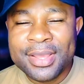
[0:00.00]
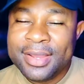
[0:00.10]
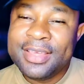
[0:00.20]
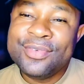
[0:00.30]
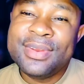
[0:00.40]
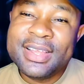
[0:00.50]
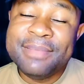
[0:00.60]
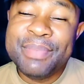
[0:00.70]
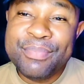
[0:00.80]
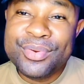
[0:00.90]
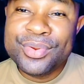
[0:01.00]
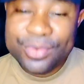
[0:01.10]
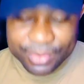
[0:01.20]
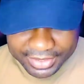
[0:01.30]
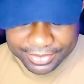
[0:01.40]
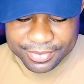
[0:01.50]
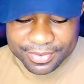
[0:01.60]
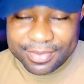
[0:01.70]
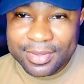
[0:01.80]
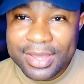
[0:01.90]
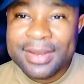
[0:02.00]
They should let the people know the truth.